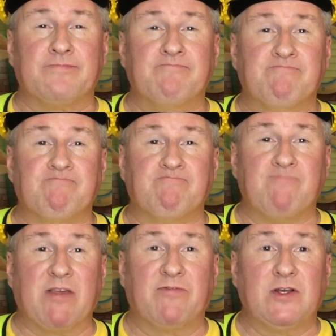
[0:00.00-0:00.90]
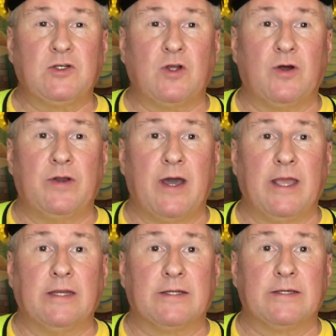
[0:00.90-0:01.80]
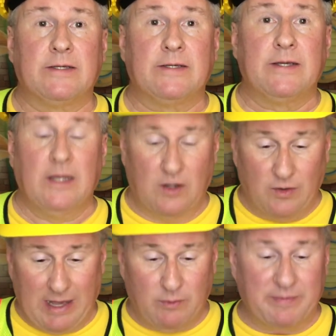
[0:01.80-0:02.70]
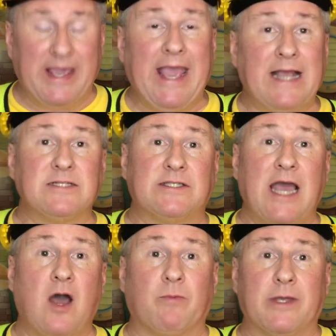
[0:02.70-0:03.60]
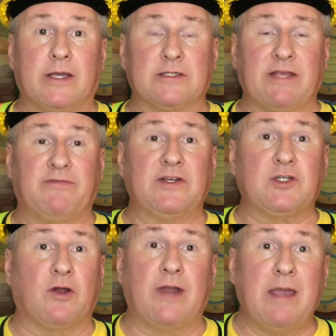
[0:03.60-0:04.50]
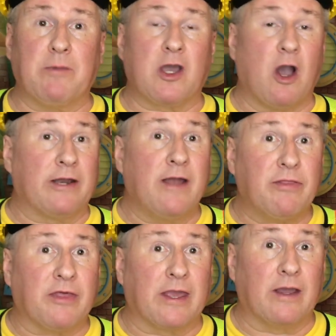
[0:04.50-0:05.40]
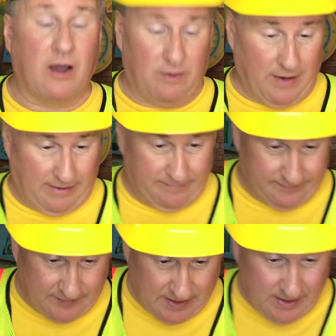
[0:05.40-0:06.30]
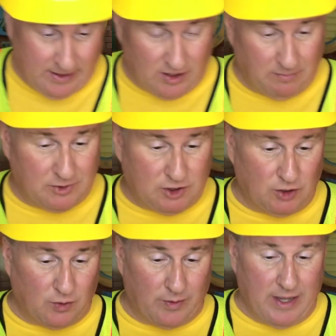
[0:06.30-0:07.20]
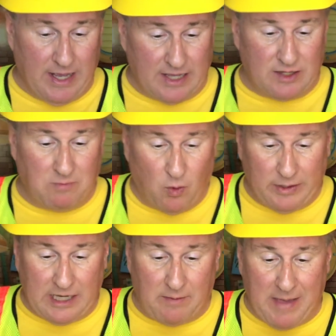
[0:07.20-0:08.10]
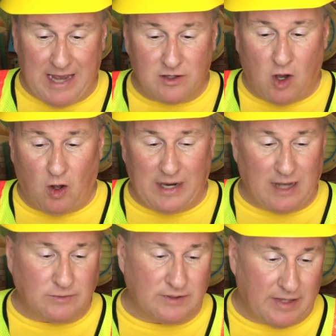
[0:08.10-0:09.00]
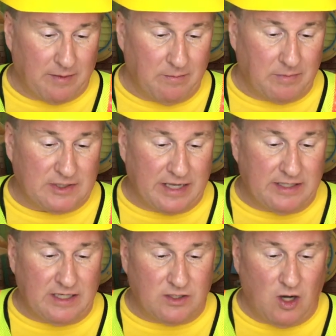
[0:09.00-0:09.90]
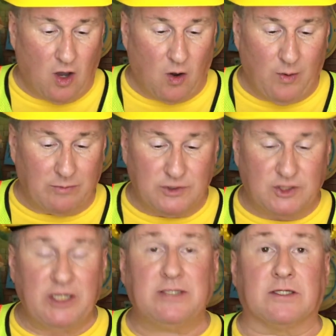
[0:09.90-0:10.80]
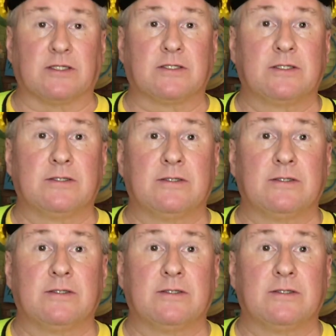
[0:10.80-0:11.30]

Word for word: Hmm, they fished all night. No, that would be hands down because they fished all night but caught nothing. All right. Number two, in the morning a man called out to them, but they didn't know it was Jesus.